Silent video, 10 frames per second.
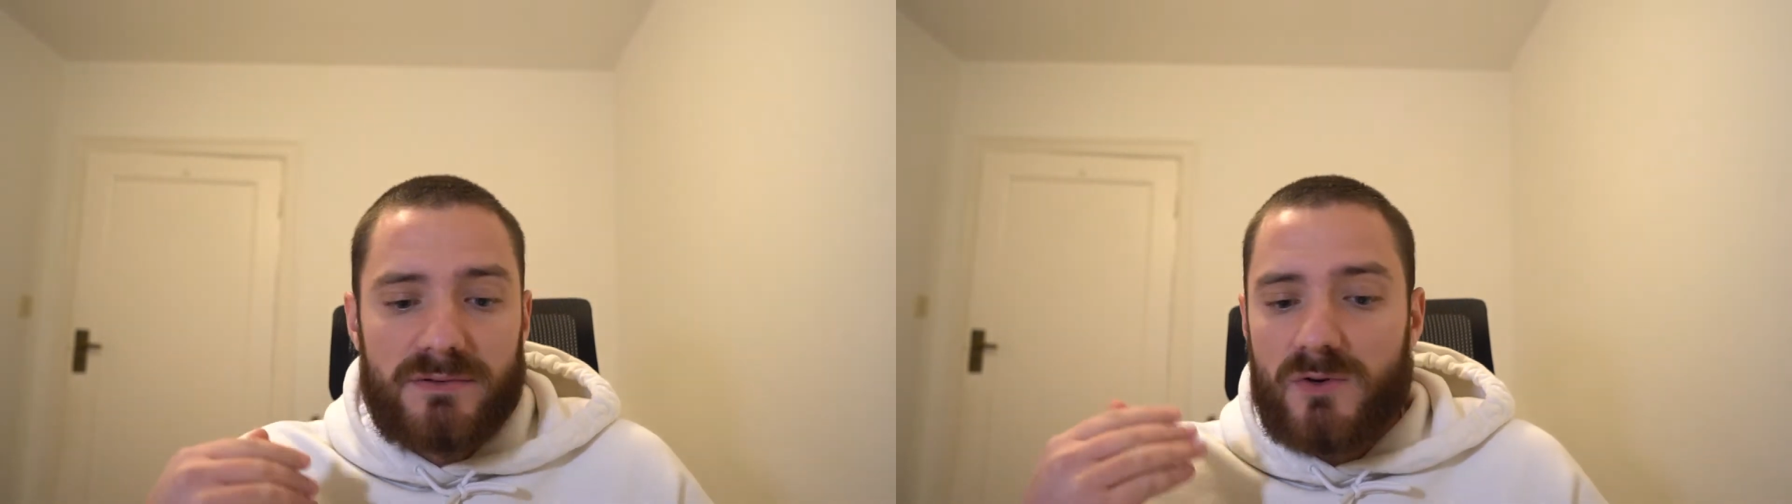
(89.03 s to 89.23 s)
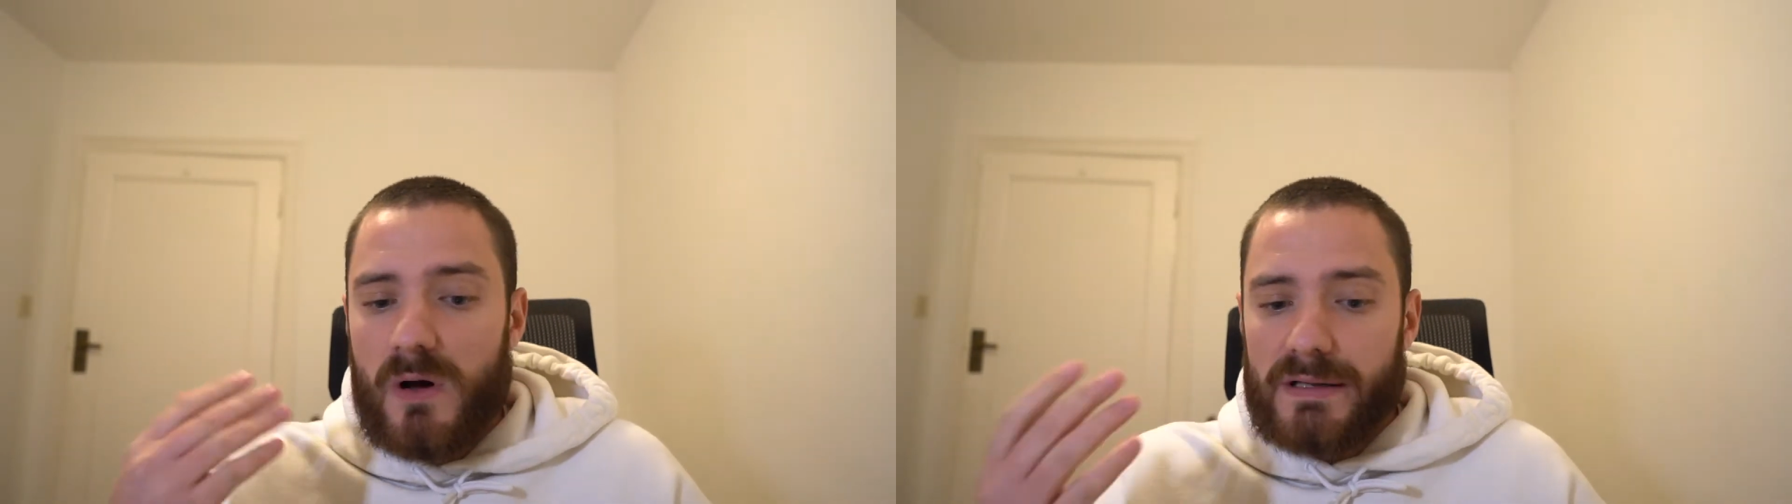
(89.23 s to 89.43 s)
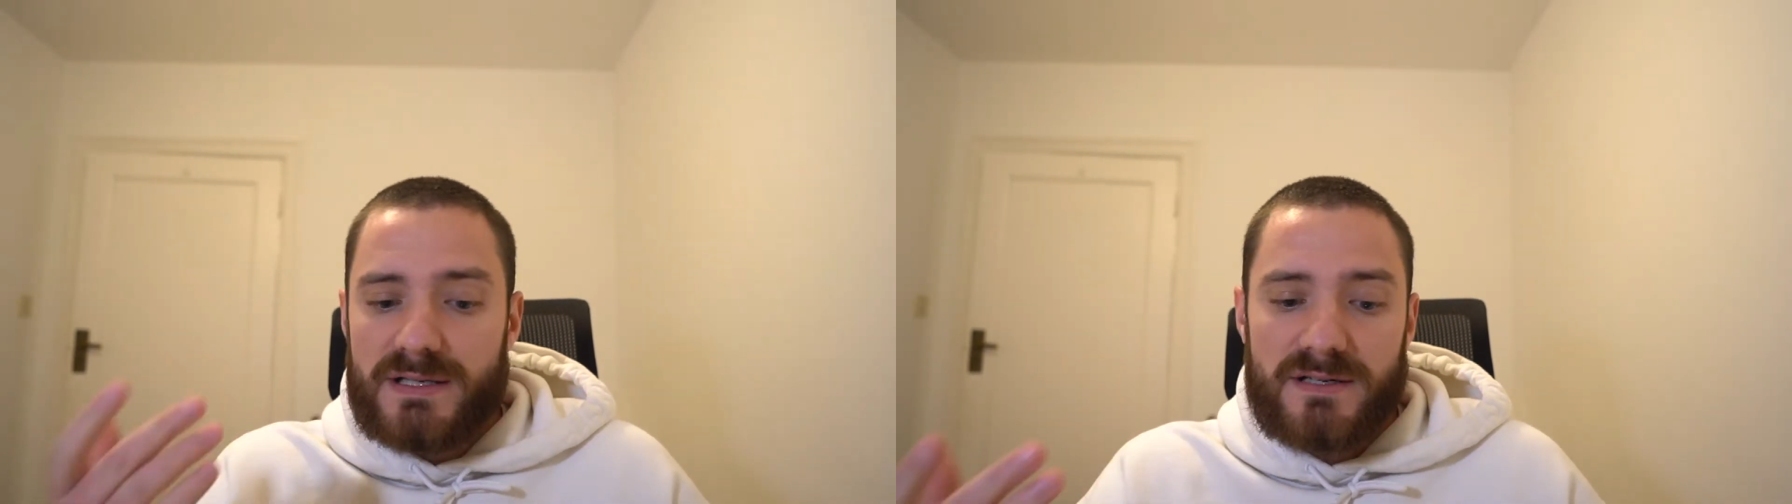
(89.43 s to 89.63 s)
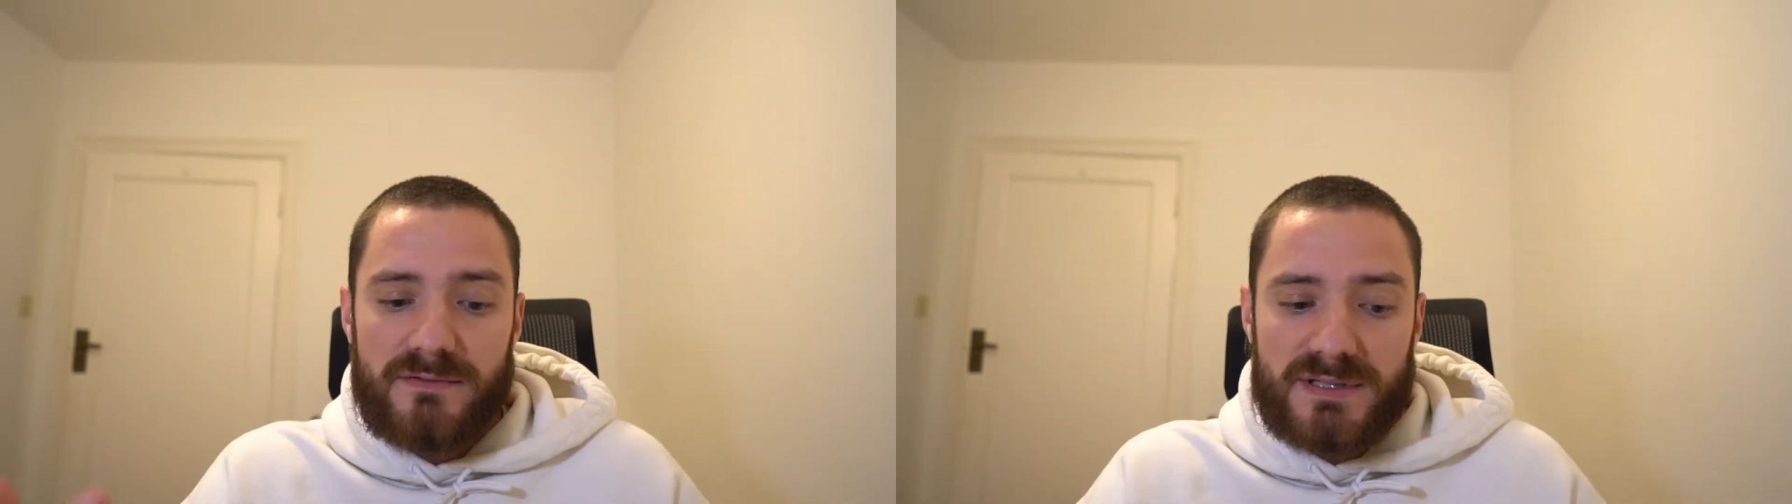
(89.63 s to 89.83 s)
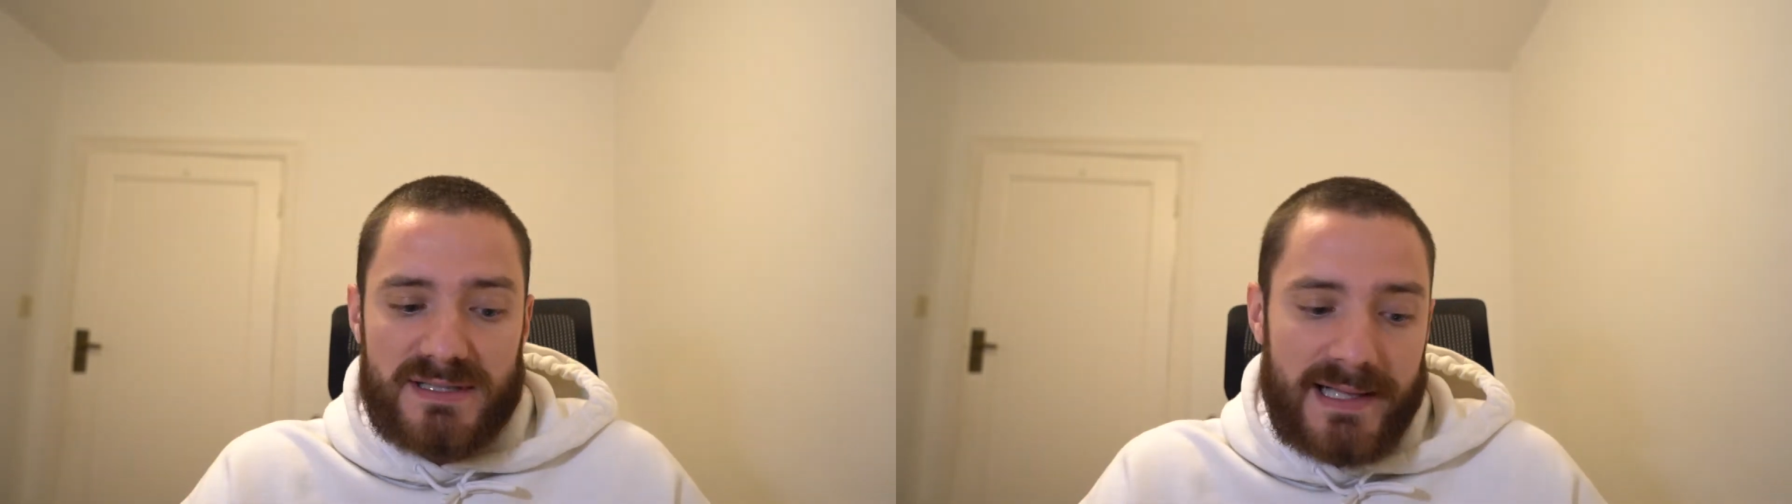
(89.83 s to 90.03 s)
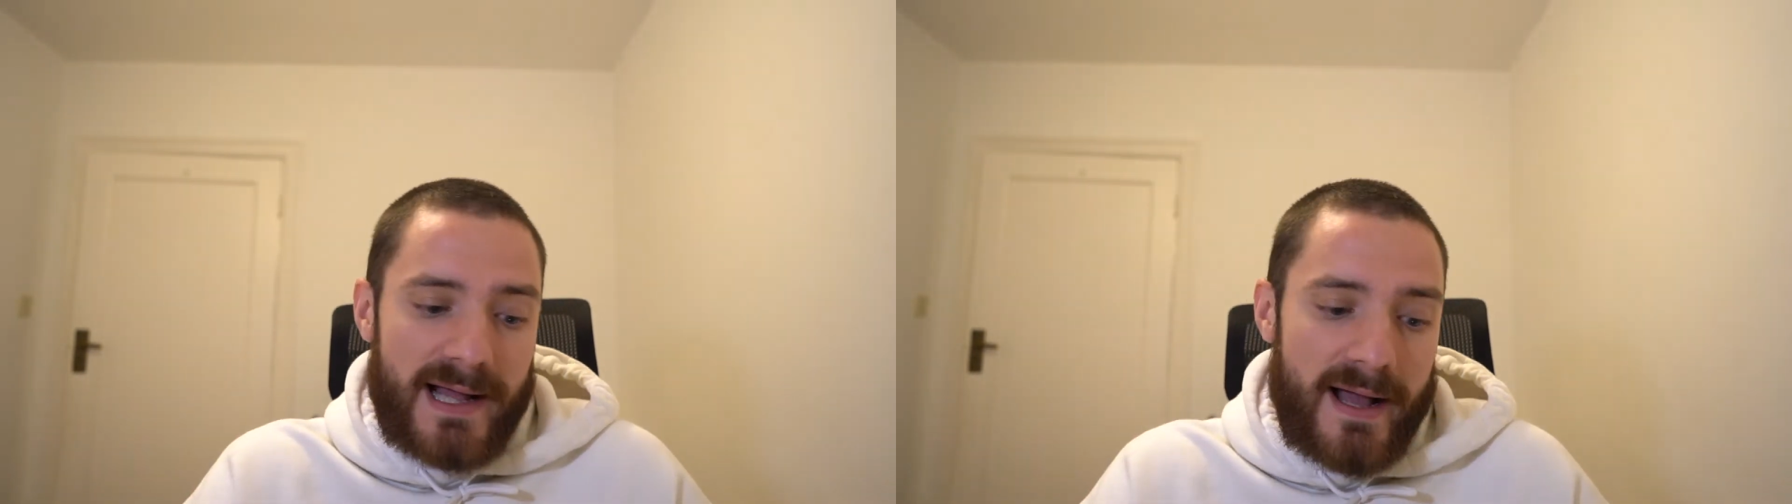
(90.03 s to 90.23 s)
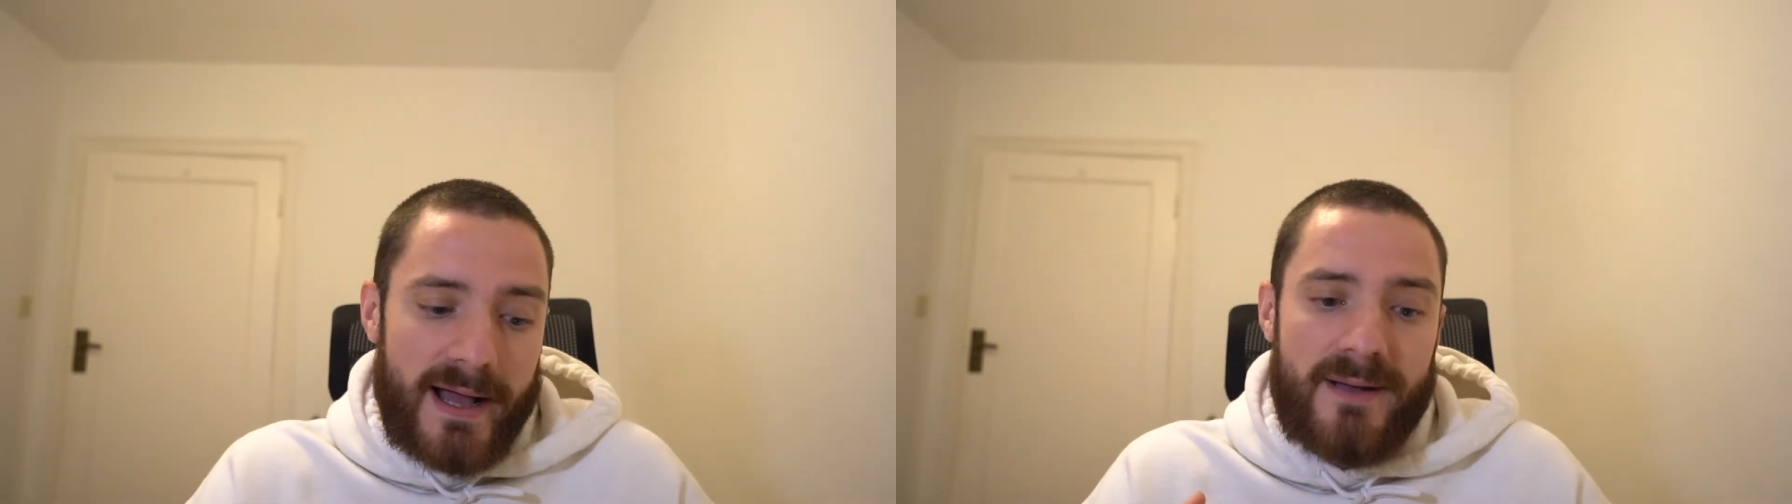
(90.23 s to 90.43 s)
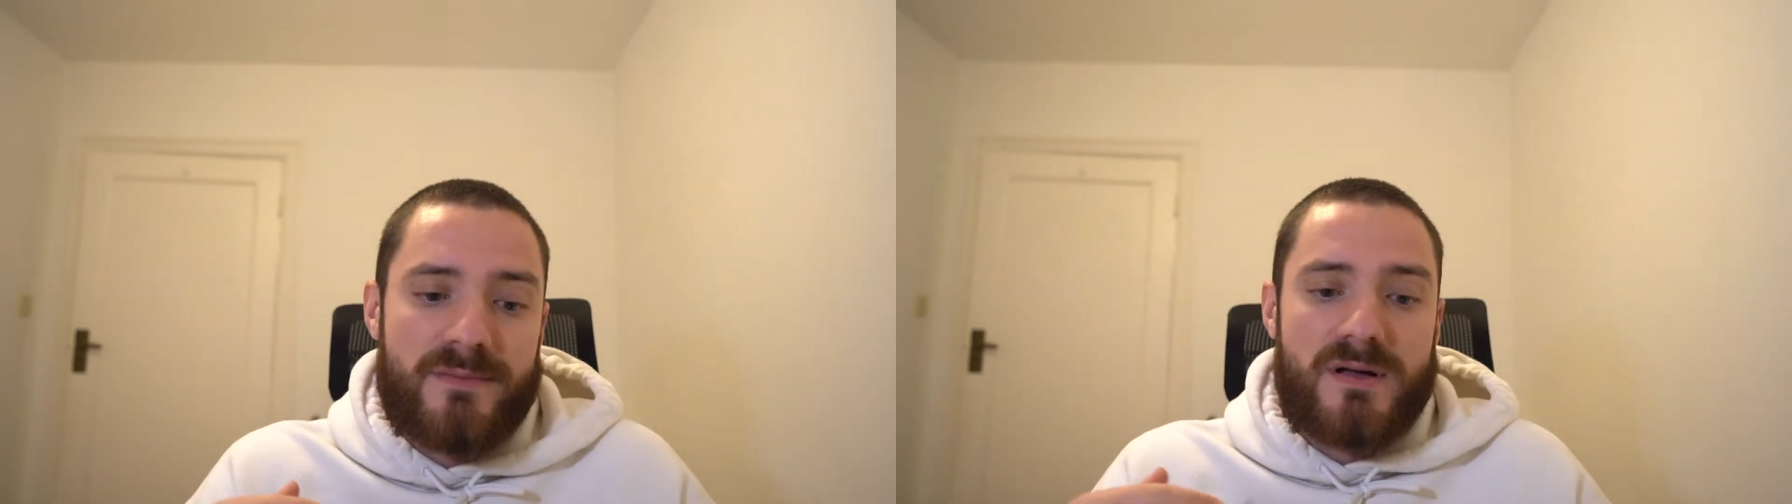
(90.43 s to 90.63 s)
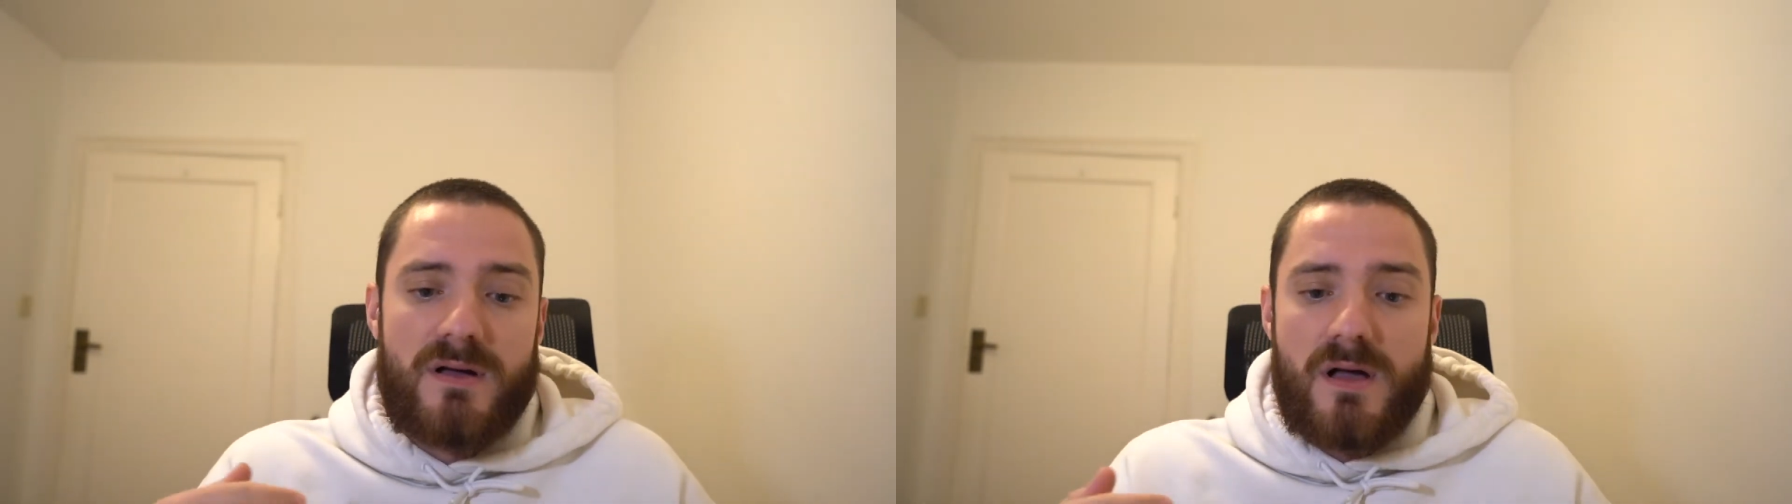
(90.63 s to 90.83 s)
the quality of the slab,